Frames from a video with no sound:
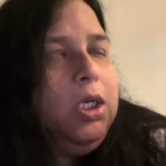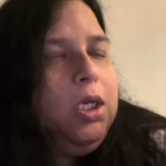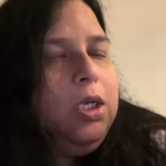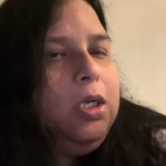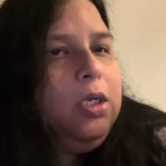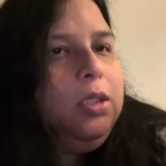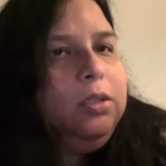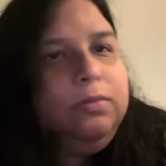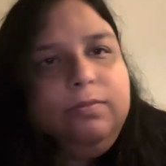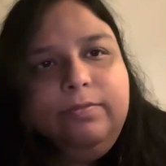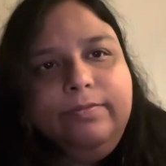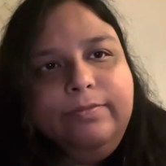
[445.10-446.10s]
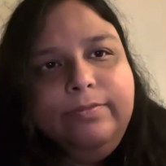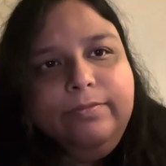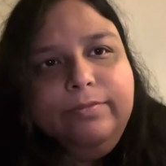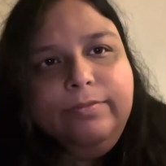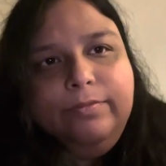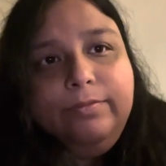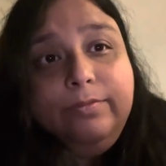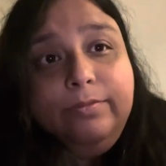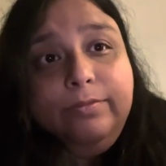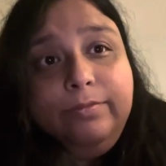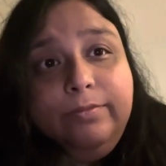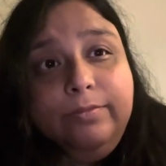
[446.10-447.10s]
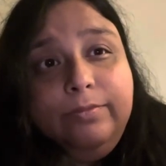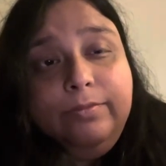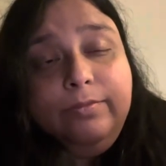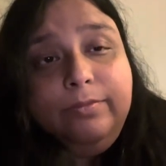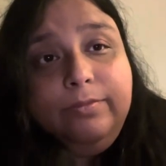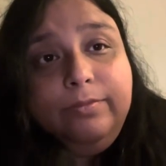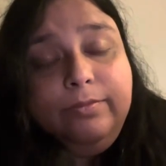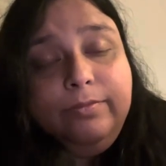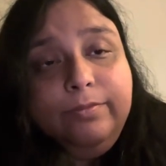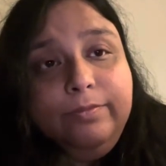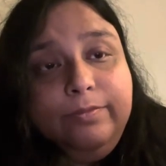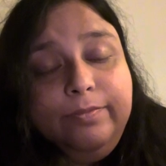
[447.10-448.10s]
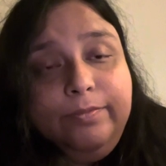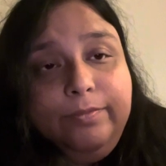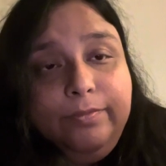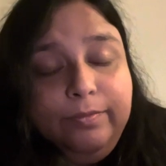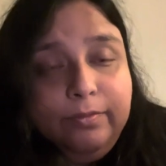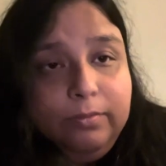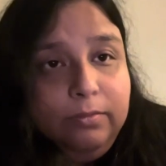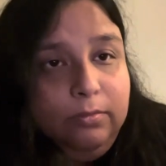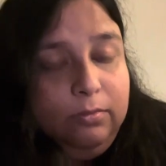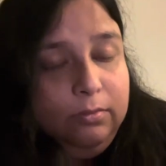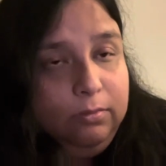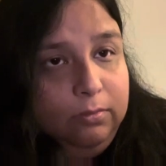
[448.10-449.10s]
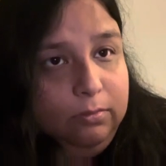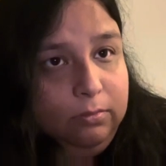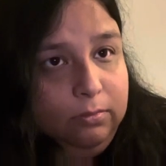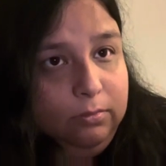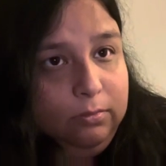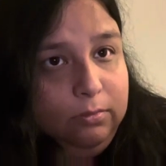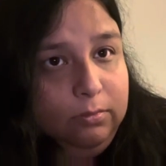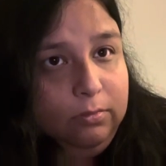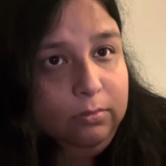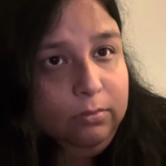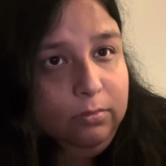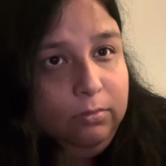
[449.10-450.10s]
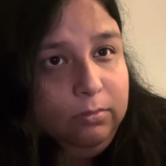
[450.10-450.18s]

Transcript: (silence)